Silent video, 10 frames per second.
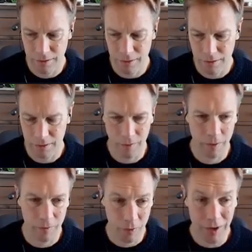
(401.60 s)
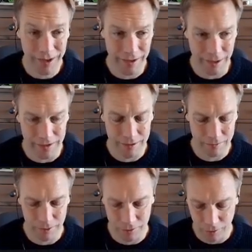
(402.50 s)
So we, have got a linked list.
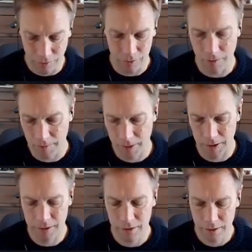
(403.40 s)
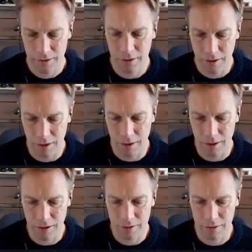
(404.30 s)
We're, we're dropping it.
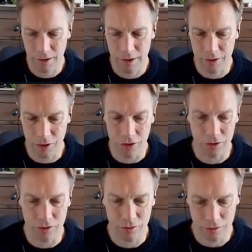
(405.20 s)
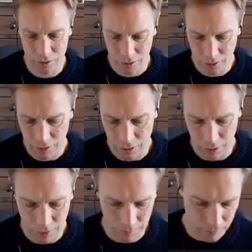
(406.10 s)
Uh, so let's just
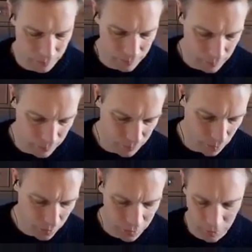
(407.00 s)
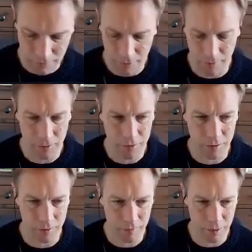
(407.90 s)
um, box up the
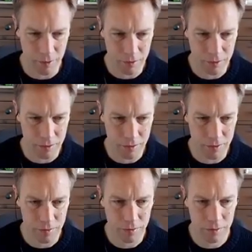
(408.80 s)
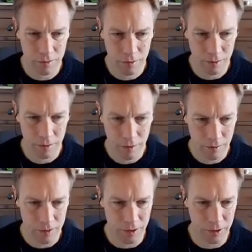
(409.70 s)
pointer we've got,
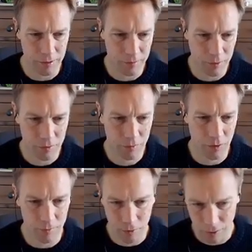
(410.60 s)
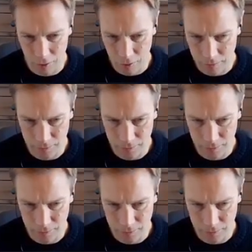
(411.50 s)
which I think is box from raw